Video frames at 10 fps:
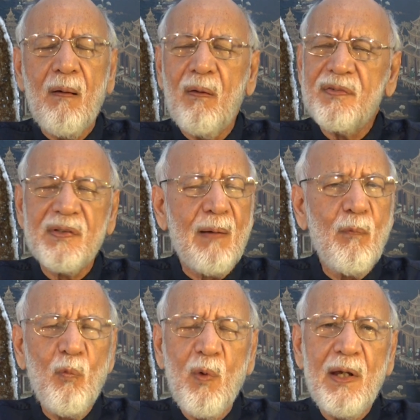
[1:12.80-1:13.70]

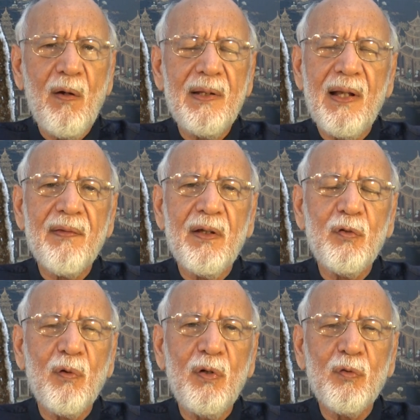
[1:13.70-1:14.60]
Some way or another,
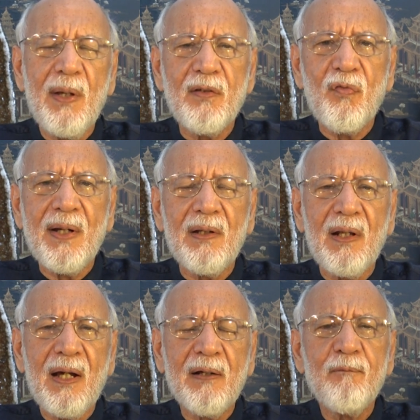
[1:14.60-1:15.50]
you're going to attract
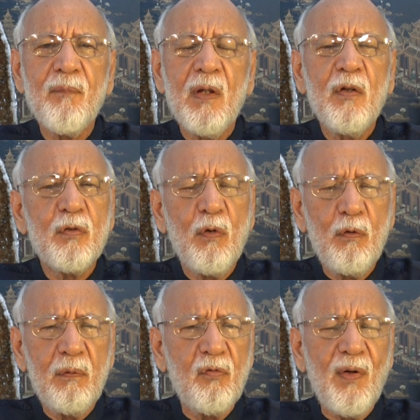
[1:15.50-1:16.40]
luck.
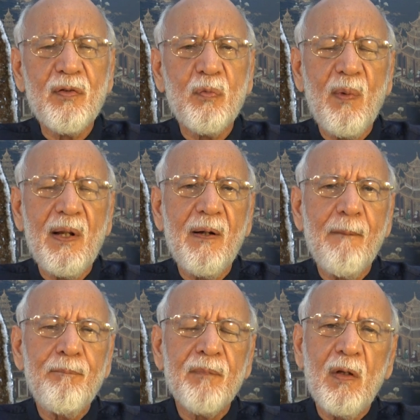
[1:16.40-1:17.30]
So dress
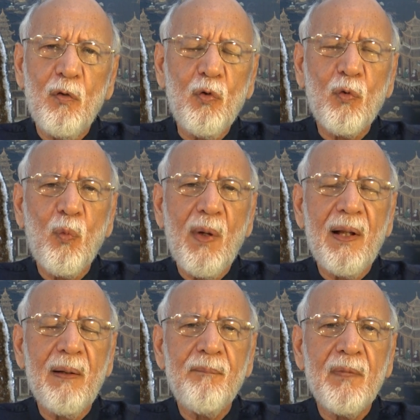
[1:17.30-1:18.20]
well, look
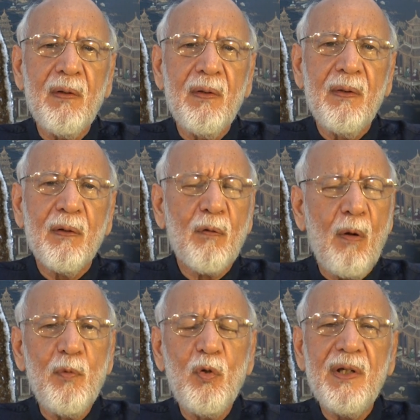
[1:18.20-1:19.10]
well,
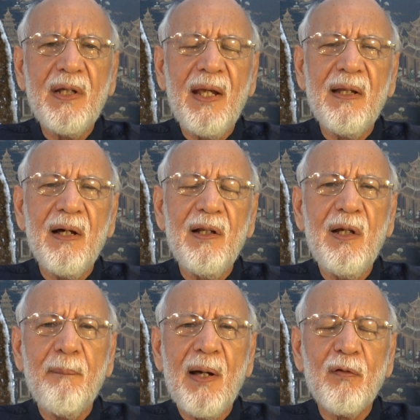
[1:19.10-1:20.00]
communicate
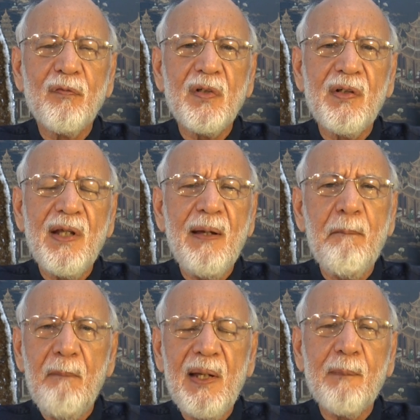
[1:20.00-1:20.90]
earlier part of the day,
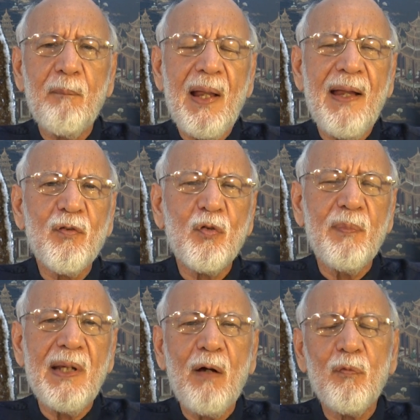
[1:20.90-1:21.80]
make plans to
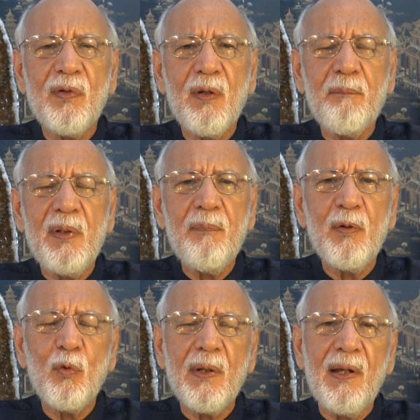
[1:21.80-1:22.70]
be out with the
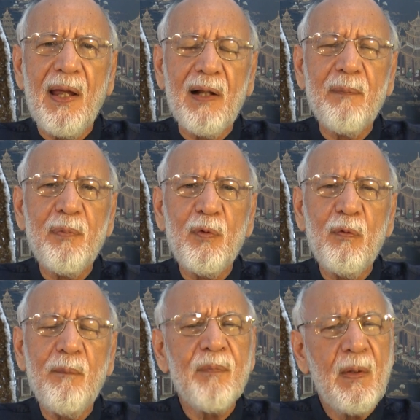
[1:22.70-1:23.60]
people who can help
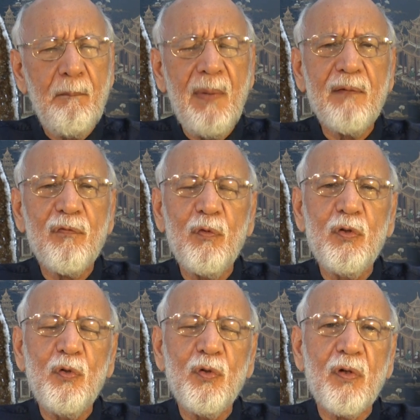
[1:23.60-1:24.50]
you. Make
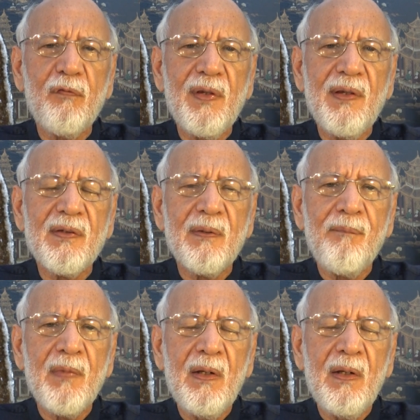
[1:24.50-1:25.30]
full use of this.